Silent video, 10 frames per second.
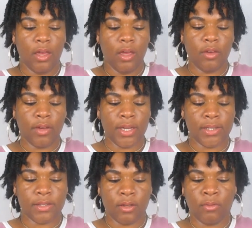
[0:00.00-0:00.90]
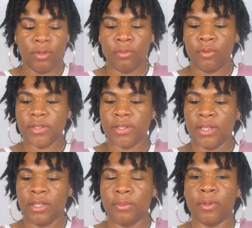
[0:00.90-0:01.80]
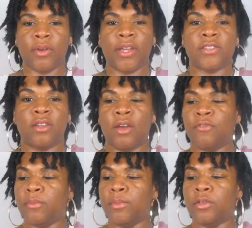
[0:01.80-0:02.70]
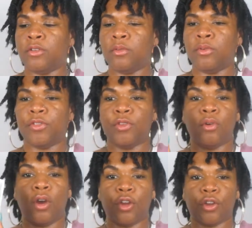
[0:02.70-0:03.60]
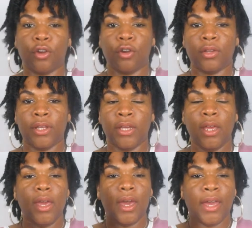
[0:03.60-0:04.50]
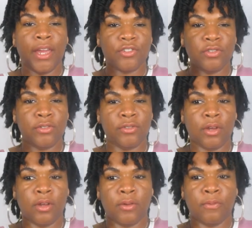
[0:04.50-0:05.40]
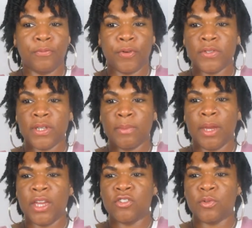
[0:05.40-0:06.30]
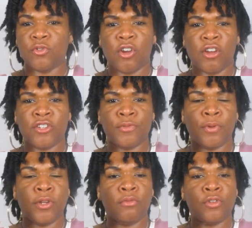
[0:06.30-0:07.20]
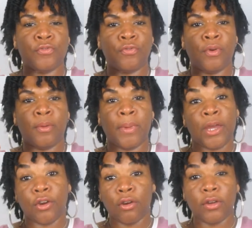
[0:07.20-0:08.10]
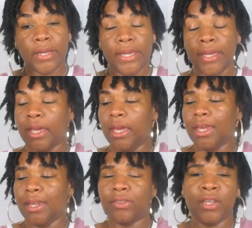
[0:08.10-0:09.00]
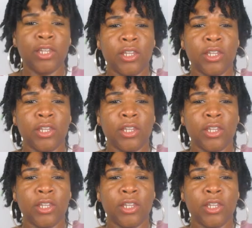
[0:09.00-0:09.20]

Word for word: Okay, so we received, okay, so I'm familiar with UR Curly. I actually, um, first time I actually tried this product was from my curl kit. And I think